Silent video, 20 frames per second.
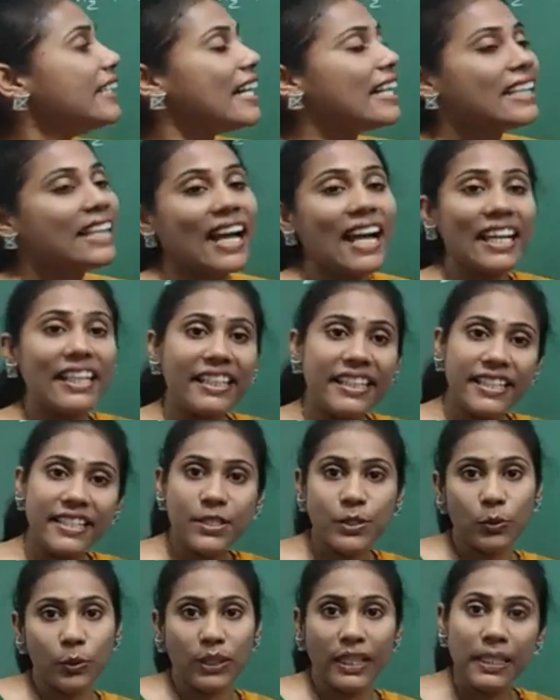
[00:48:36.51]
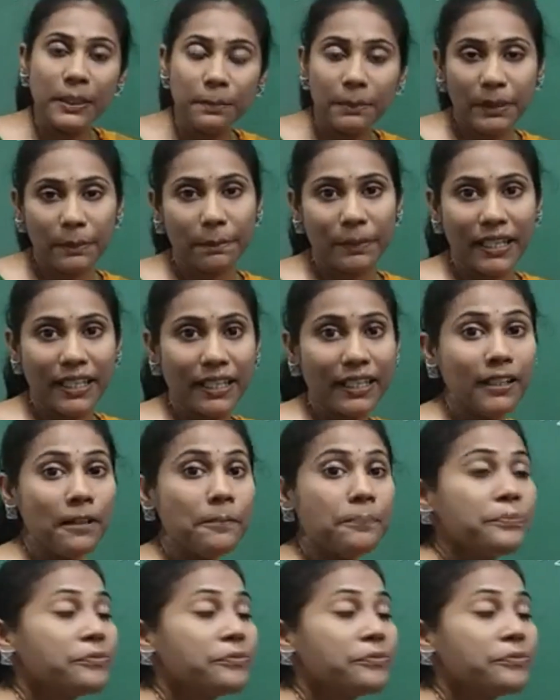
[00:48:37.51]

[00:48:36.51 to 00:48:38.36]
dihalides you can prepare